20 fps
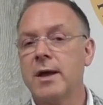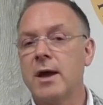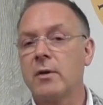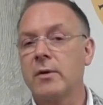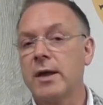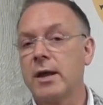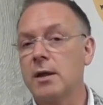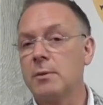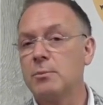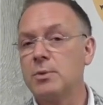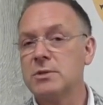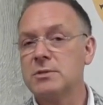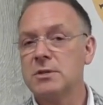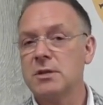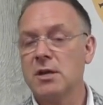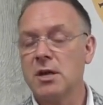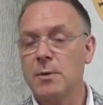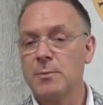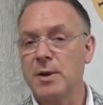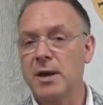Now, getting
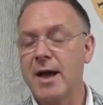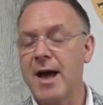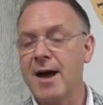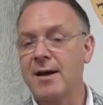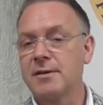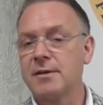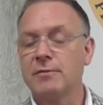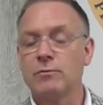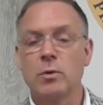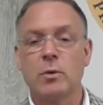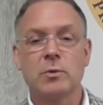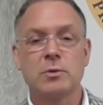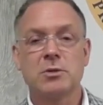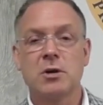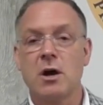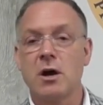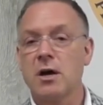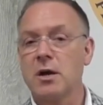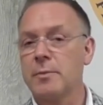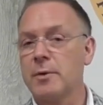busy, keeping active, what we're
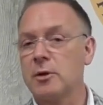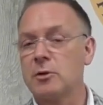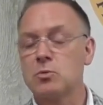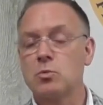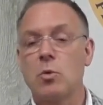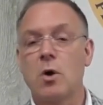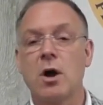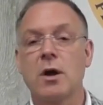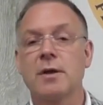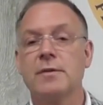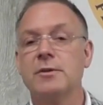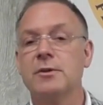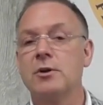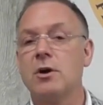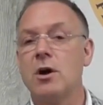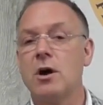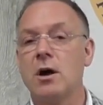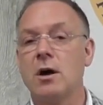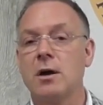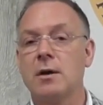talking about is walking the
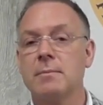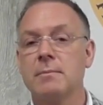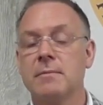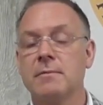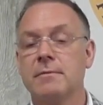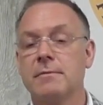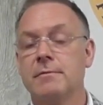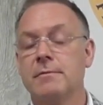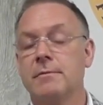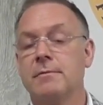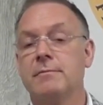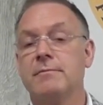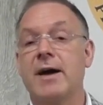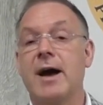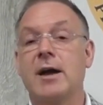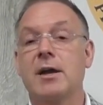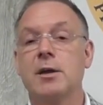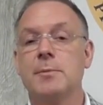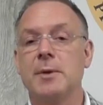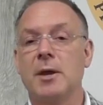dog,
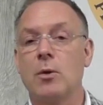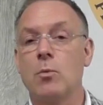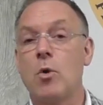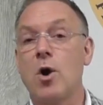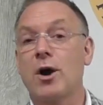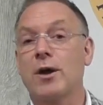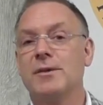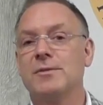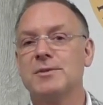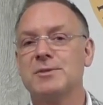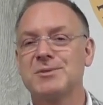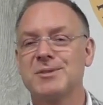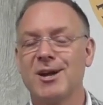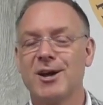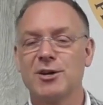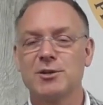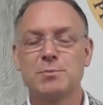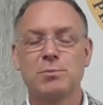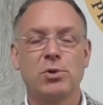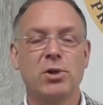vacuuming, walking the
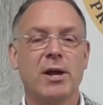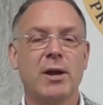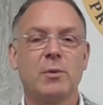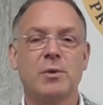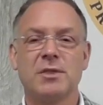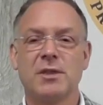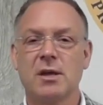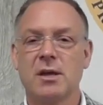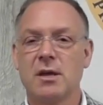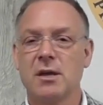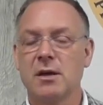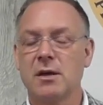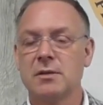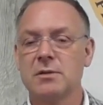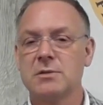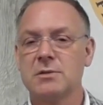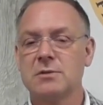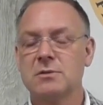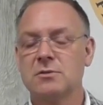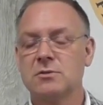stairs, playing with the
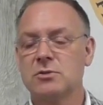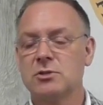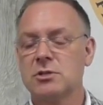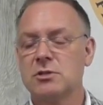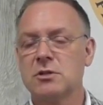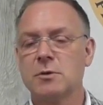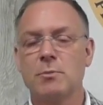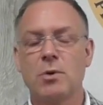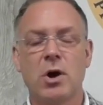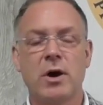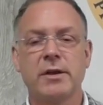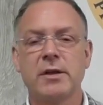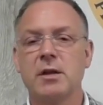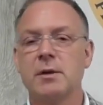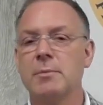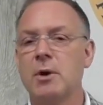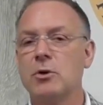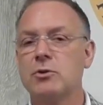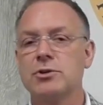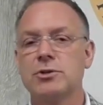kids, just your
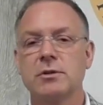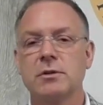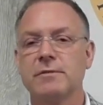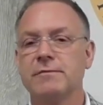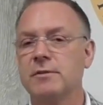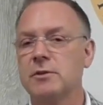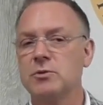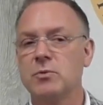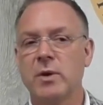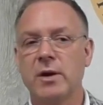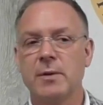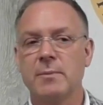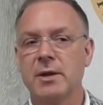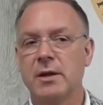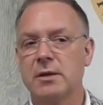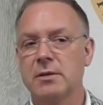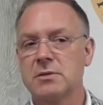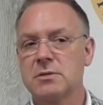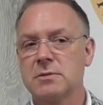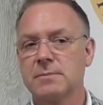body in motion for 20
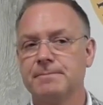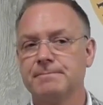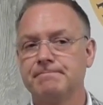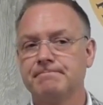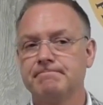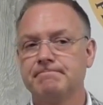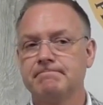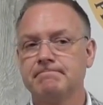minutes.